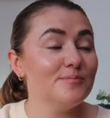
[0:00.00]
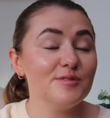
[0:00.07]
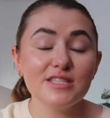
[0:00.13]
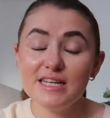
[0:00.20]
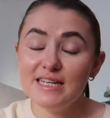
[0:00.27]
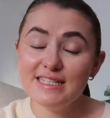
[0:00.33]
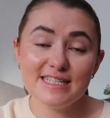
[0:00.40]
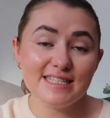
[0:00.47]

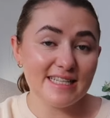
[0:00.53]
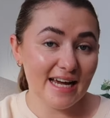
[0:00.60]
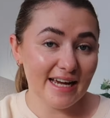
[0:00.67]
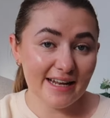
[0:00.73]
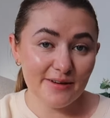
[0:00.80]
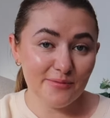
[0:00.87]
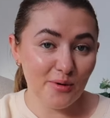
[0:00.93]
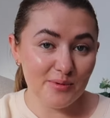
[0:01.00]
So that's
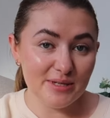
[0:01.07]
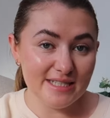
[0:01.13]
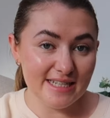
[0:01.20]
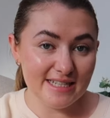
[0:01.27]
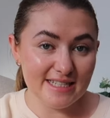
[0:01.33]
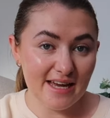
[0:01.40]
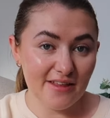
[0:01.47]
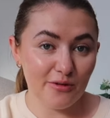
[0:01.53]
exactly what we
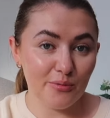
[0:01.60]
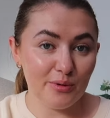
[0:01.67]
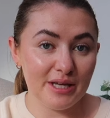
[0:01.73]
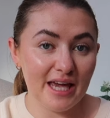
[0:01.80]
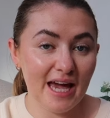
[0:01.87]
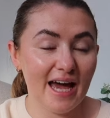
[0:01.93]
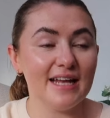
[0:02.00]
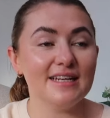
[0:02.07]
did at the
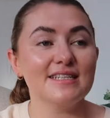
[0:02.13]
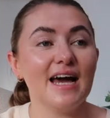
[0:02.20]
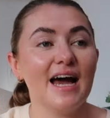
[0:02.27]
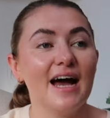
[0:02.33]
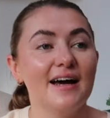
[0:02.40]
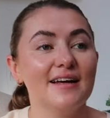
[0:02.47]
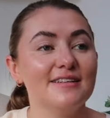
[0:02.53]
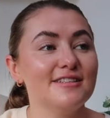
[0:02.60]
weekend,
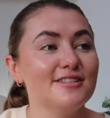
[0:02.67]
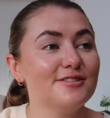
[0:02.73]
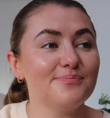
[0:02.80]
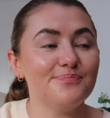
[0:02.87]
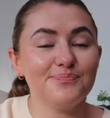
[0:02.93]
and